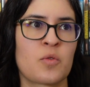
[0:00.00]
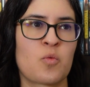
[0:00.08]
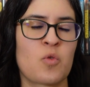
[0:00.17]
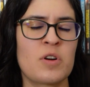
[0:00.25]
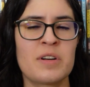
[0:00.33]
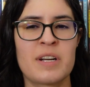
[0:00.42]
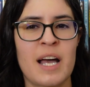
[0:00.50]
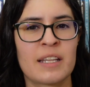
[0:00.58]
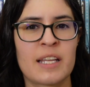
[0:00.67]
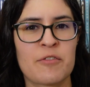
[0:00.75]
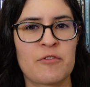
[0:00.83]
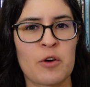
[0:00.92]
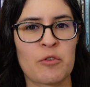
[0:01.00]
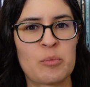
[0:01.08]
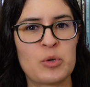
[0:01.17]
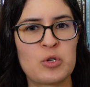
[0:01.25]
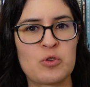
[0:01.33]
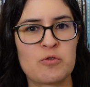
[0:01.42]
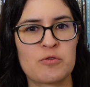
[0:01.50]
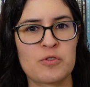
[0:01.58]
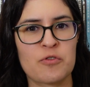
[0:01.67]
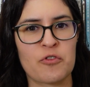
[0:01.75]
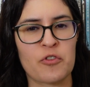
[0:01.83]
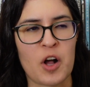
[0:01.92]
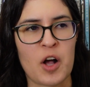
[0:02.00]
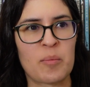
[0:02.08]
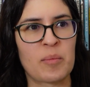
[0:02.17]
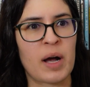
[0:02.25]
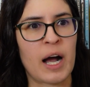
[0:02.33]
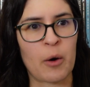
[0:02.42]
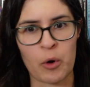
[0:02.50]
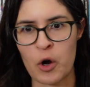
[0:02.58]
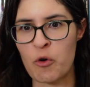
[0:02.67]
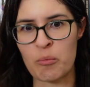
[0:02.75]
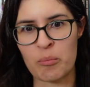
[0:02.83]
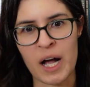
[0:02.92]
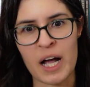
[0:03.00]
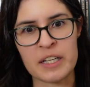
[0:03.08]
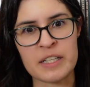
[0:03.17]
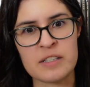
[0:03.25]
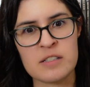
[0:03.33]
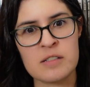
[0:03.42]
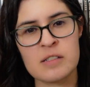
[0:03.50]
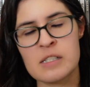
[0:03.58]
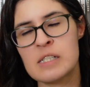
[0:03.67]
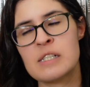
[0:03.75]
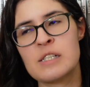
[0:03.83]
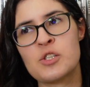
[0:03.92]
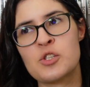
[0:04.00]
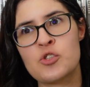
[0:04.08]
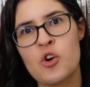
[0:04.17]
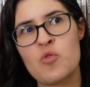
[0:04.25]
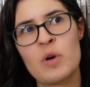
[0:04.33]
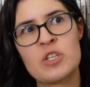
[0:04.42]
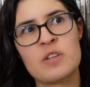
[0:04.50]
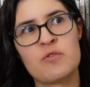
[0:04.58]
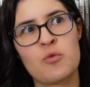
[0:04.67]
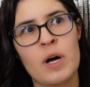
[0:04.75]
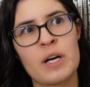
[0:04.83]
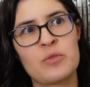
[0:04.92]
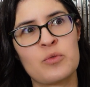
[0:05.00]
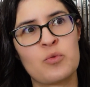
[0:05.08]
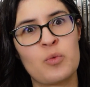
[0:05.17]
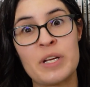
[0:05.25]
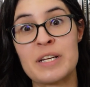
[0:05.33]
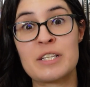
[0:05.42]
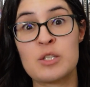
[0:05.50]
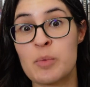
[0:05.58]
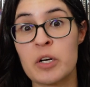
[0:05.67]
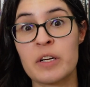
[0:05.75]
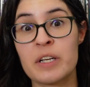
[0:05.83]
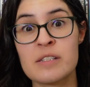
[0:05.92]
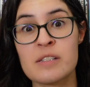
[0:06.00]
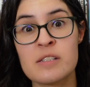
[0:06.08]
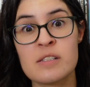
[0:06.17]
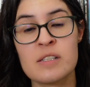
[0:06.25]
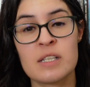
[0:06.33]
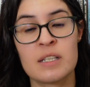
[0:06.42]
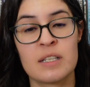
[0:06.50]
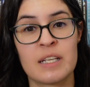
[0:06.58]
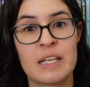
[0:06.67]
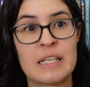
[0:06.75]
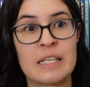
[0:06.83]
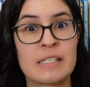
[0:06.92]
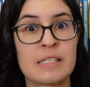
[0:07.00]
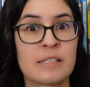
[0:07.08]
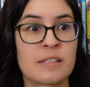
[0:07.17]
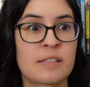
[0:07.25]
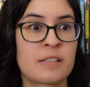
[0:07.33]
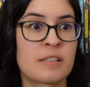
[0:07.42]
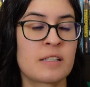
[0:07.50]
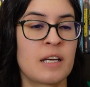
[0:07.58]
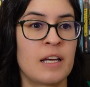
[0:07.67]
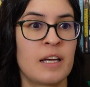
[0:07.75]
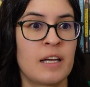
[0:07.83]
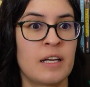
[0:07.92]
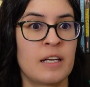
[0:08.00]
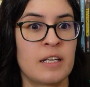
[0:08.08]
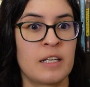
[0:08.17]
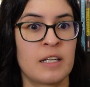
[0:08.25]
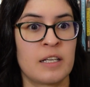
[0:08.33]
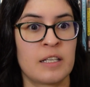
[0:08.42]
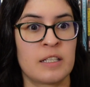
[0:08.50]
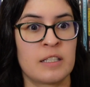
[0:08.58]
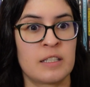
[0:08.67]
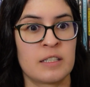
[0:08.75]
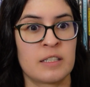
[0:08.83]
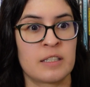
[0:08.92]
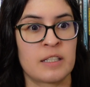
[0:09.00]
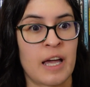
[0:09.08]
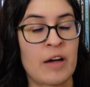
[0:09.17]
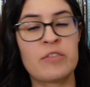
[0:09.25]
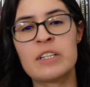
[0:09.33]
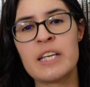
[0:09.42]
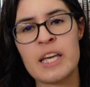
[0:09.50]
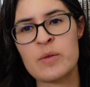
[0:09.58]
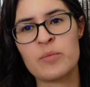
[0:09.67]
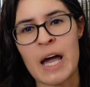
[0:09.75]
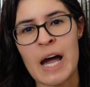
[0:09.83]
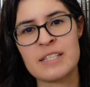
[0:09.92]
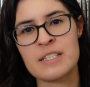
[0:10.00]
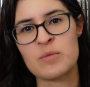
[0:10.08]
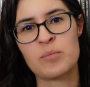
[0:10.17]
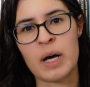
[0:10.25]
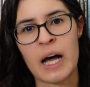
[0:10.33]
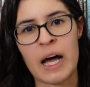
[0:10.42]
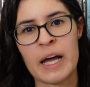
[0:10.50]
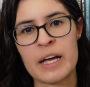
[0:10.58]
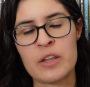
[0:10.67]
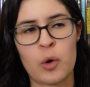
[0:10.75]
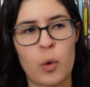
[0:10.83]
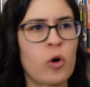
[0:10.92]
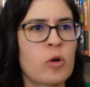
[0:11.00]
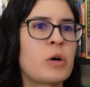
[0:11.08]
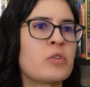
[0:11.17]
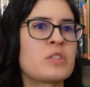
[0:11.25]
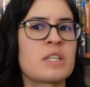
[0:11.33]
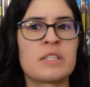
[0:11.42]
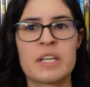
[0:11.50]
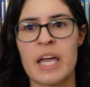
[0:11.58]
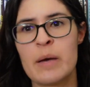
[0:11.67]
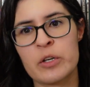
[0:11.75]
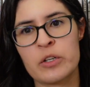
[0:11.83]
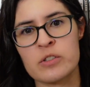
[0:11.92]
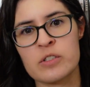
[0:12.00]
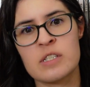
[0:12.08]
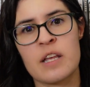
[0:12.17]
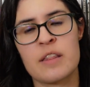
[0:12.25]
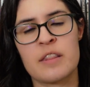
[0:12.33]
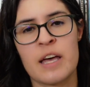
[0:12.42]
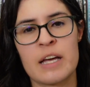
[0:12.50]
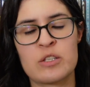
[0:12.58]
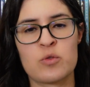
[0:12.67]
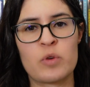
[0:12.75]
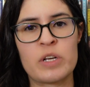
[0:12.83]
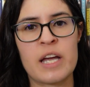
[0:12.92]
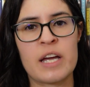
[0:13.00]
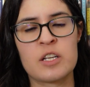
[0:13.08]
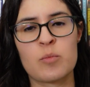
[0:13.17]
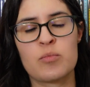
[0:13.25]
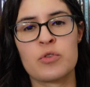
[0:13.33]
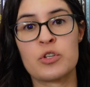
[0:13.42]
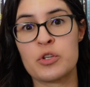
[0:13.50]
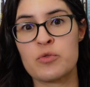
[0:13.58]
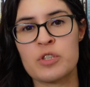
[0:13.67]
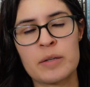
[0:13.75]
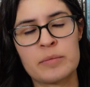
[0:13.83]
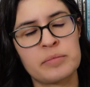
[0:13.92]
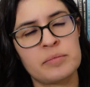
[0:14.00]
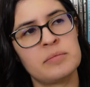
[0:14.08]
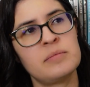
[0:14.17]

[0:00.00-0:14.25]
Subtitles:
We're not that far removed from our own bodies. So much of what we experience is heavily impacted by the hormones and the chemicals that we end up producing.